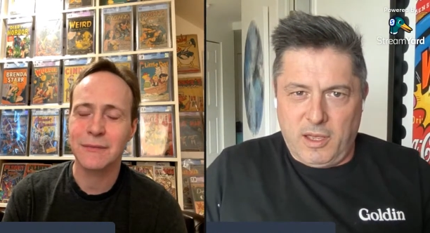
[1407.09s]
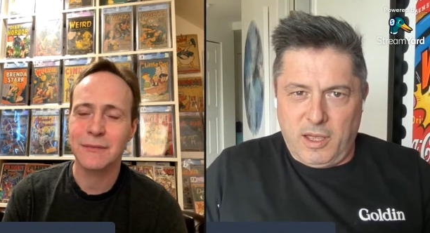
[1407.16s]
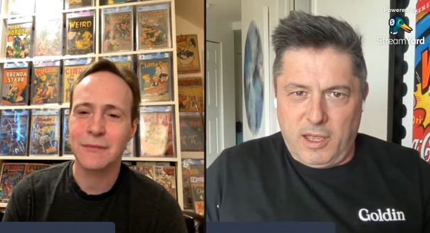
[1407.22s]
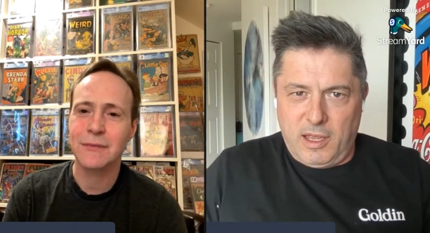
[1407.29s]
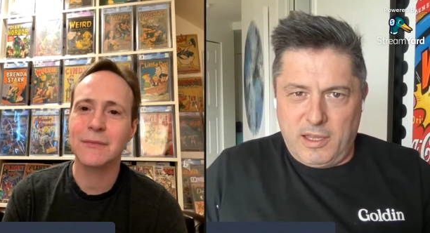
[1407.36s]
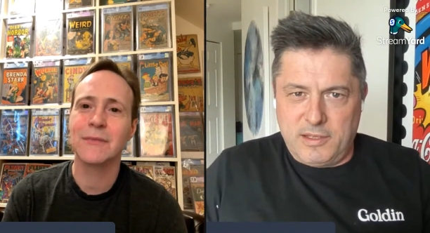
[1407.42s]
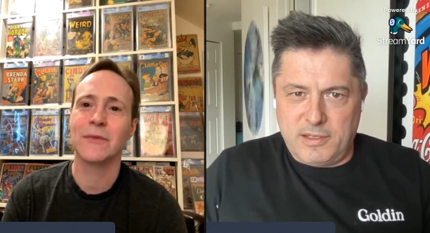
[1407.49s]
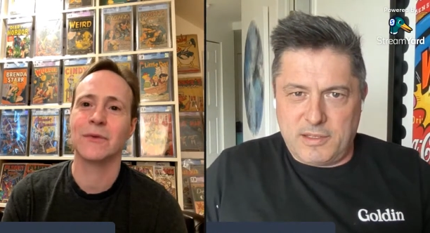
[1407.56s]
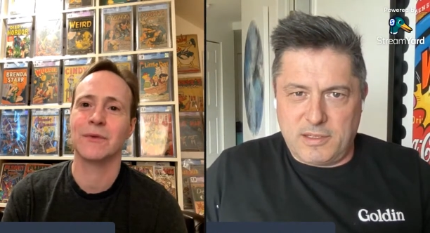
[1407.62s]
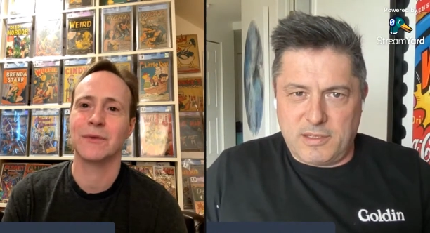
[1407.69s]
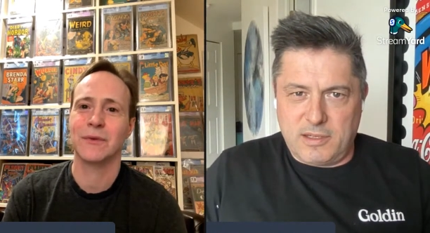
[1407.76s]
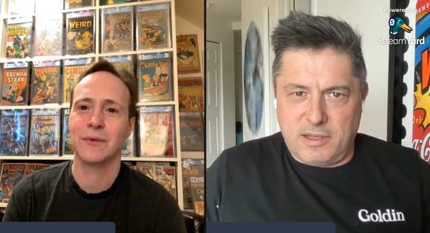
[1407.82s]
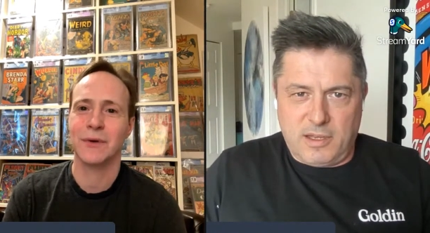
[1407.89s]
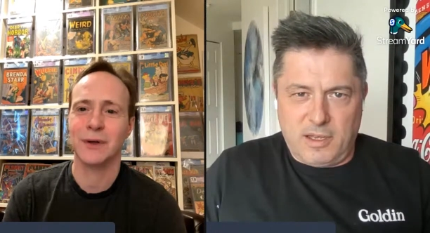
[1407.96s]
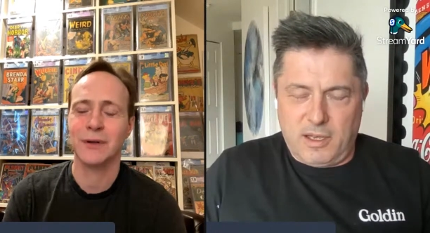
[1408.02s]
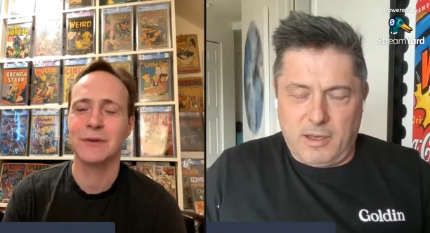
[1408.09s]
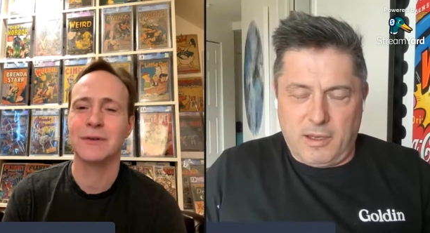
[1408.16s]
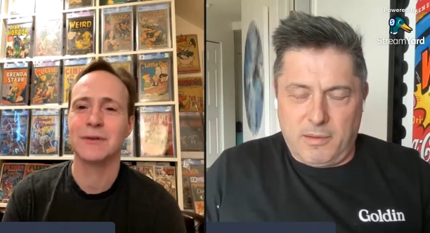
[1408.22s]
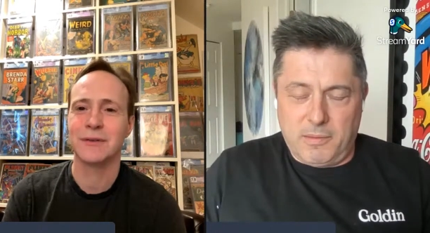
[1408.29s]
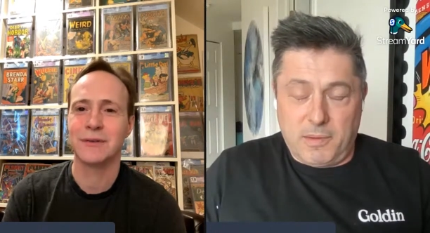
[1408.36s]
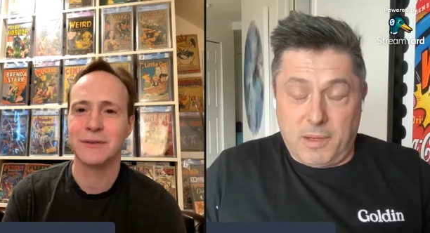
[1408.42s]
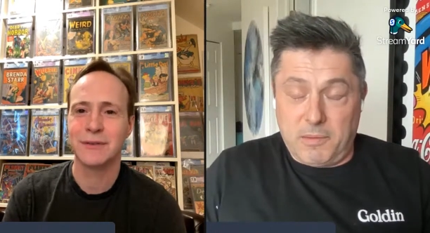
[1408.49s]
Speaker 1: And uh,
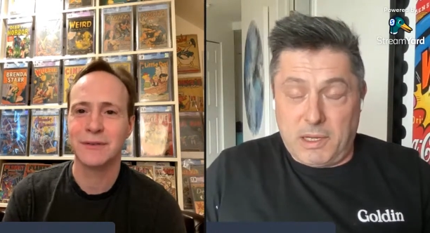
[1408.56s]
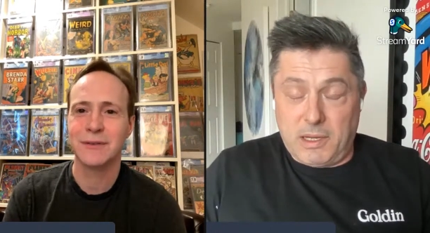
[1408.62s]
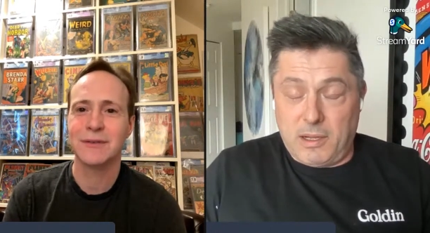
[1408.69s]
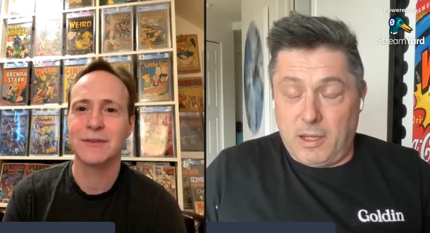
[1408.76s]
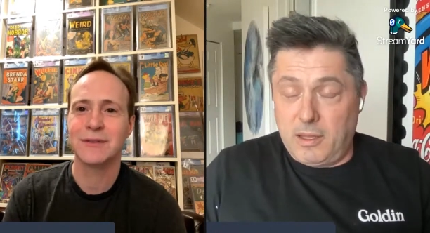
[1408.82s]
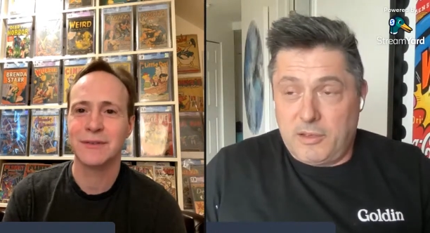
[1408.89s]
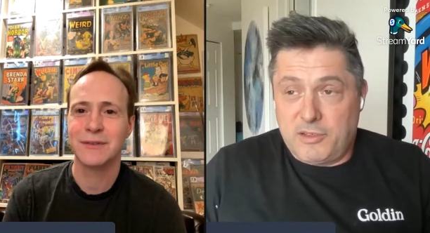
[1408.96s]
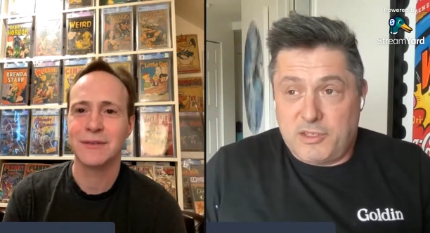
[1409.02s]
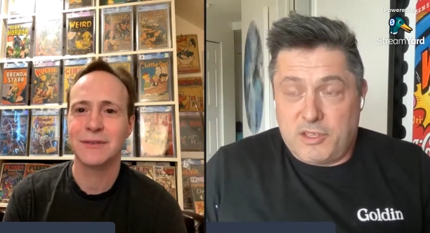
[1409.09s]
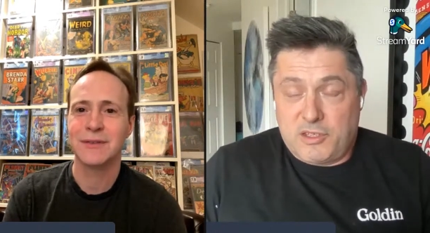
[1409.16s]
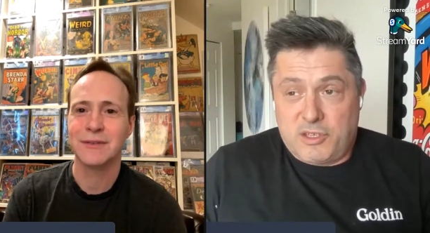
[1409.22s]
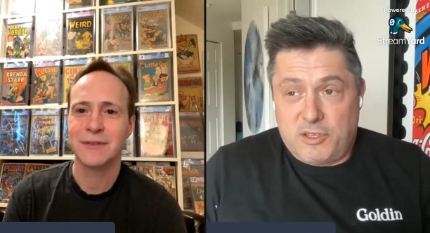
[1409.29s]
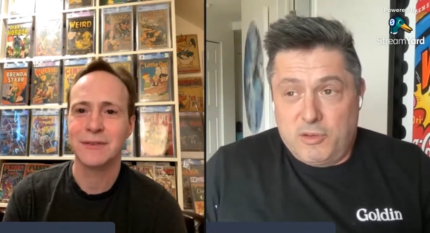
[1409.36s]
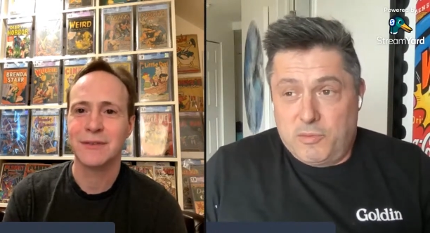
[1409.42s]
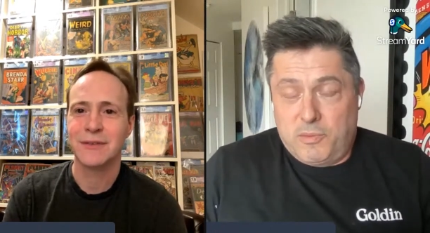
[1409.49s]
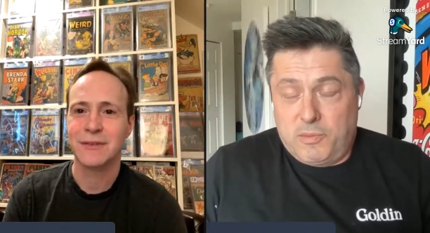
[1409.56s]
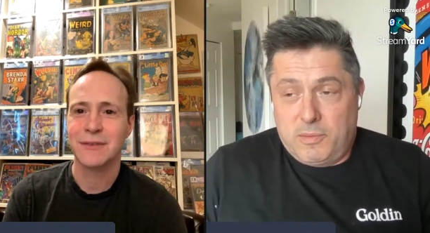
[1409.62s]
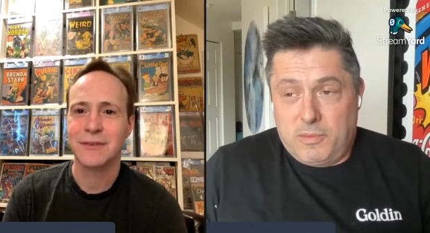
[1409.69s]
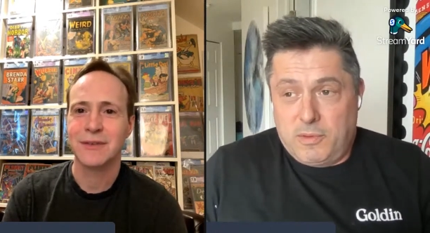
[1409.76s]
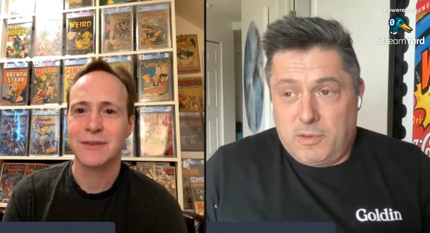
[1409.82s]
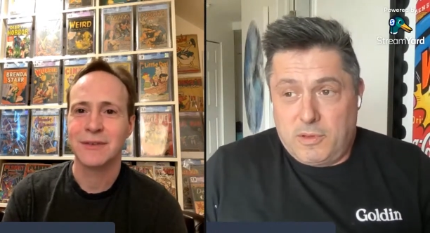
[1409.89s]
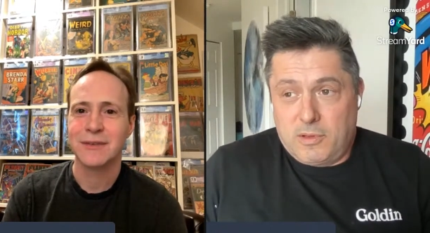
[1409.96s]
uh, I mean, those are two
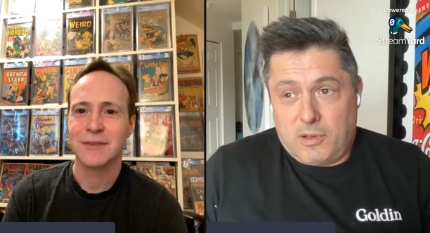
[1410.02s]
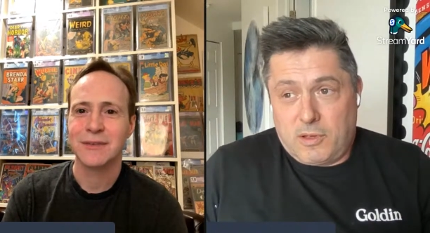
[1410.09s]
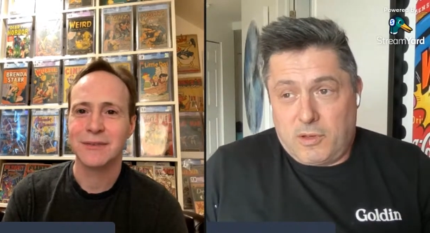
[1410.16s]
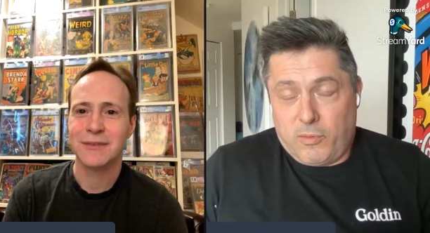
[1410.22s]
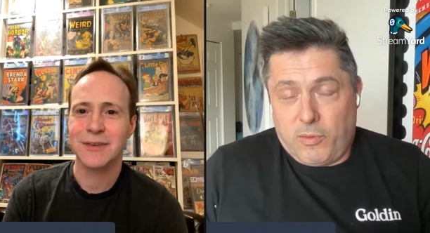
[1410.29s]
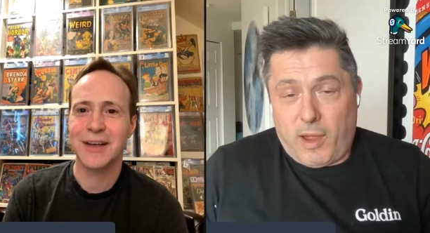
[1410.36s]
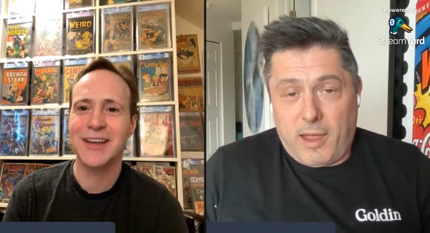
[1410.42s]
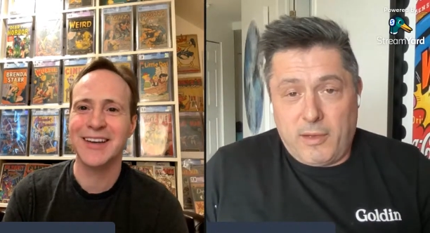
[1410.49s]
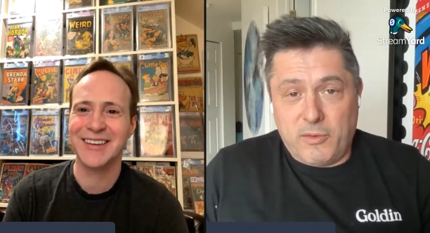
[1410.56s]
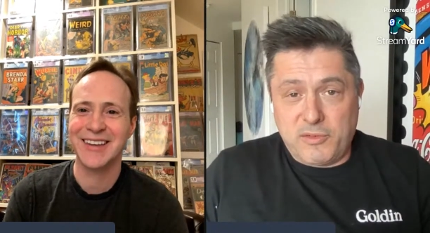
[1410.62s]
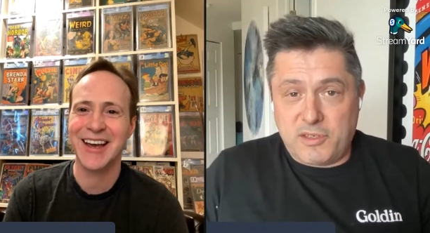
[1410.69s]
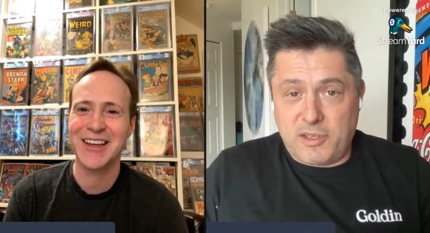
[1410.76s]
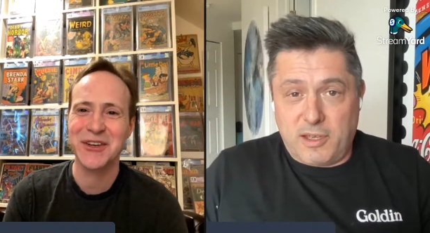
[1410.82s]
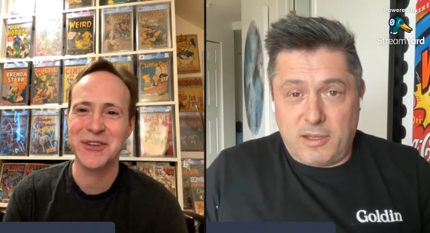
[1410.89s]
grails. yeah,